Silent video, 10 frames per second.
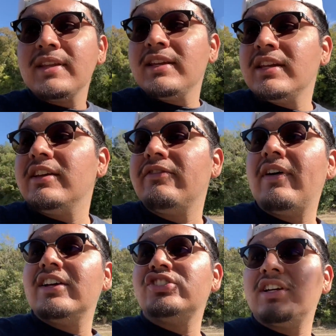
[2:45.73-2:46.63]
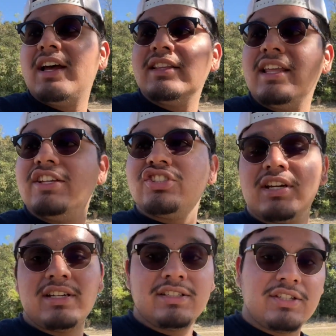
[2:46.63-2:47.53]
If I shine, they
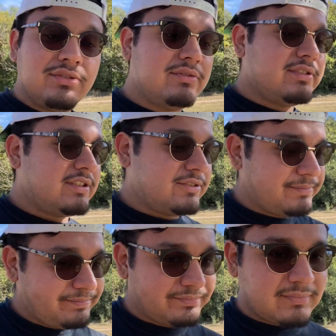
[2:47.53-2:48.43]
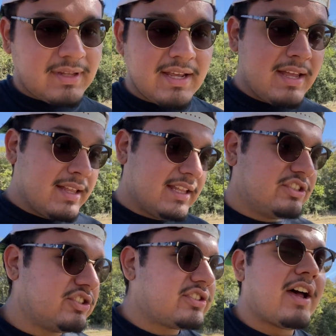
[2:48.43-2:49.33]
shine too, you know. That's
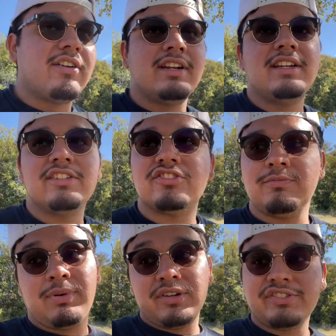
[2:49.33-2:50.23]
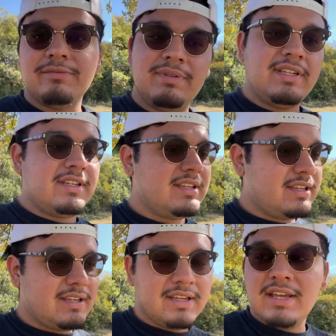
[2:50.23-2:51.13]
just how it is supposed to be.
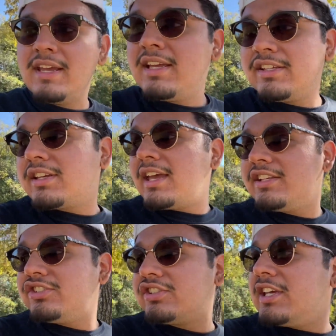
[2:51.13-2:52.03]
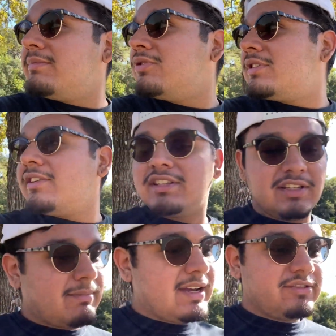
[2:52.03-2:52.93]
Can't just keep doing everything
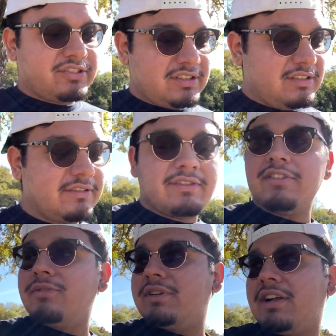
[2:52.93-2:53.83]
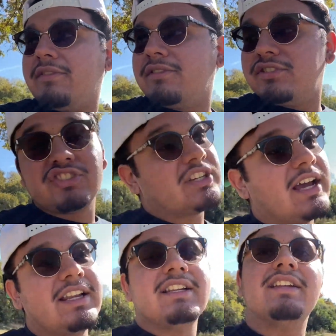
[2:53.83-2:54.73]
by yourself or whatever,
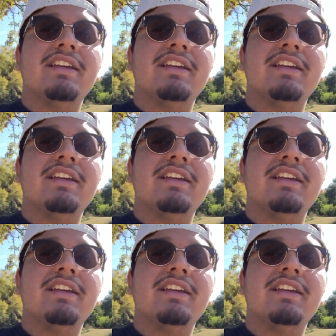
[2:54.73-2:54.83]
shining.